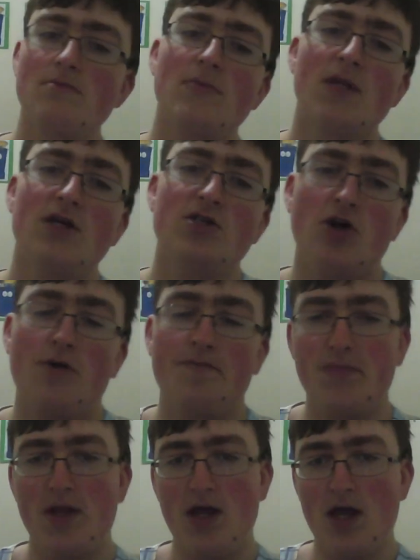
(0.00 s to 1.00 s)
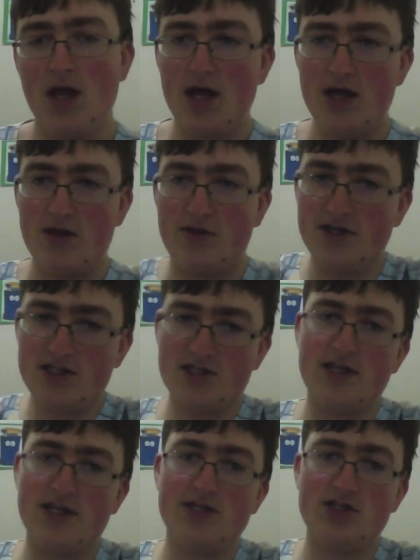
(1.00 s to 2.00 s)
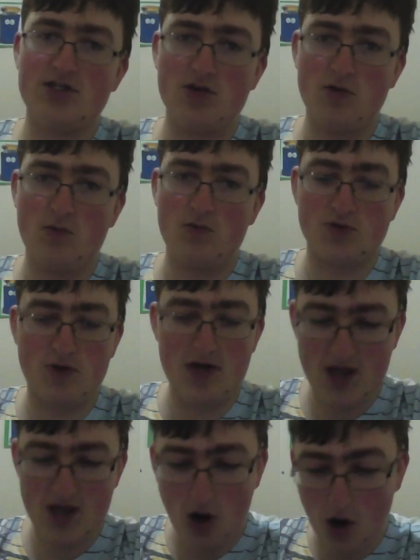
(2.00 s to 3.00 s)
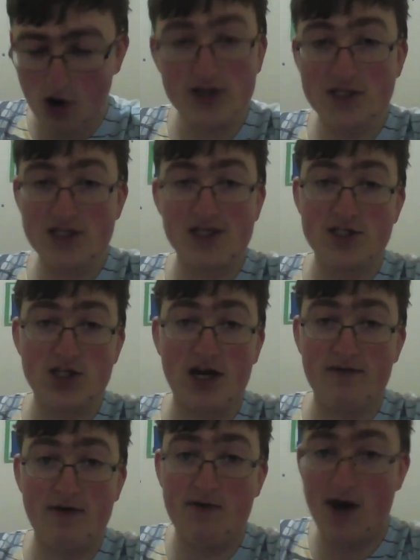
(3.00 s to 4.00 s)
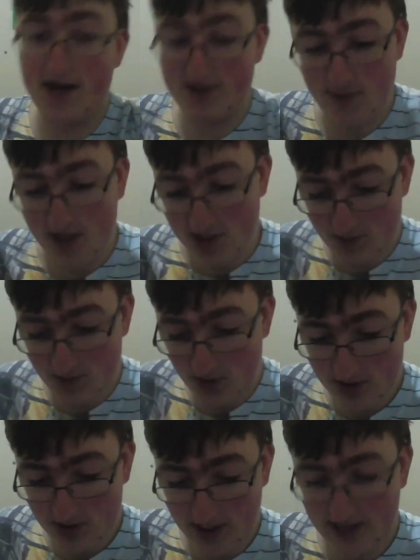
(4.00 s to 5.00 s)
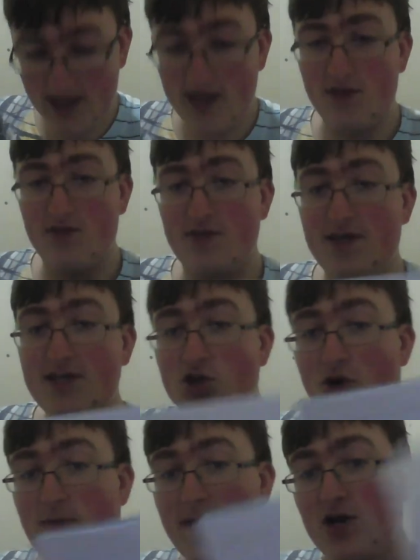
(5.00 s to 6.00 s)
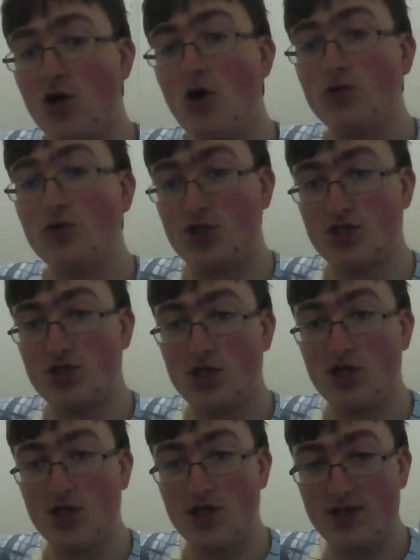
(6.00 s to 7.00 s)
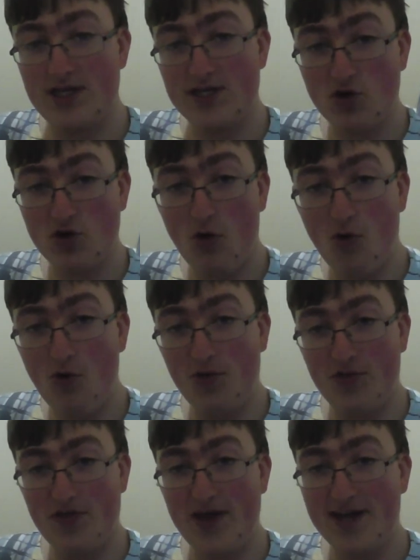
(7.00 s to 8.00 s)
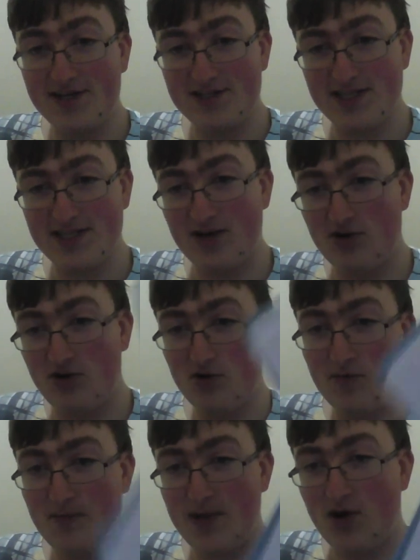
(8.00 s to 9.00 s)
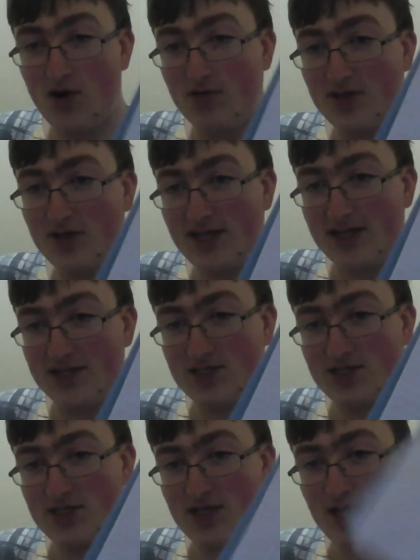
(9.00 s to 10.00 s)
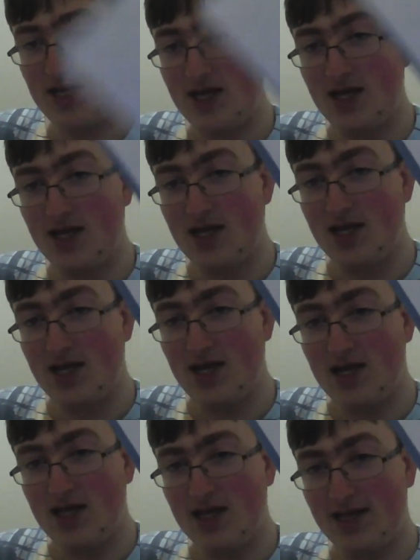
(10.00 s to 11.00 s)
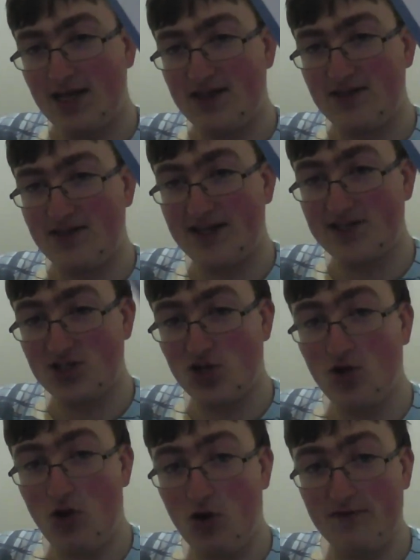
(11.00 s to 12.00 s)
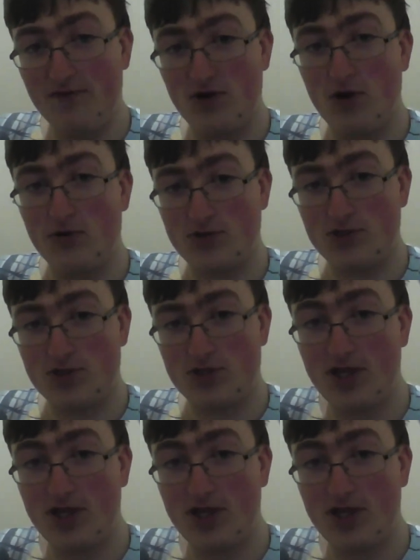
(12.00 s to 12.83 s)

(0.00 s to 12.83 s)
So, this list was one of the hardest lists I've ever had to make. To be honest, these are my notes. These are all things that could be on the list. That's a lot of notes.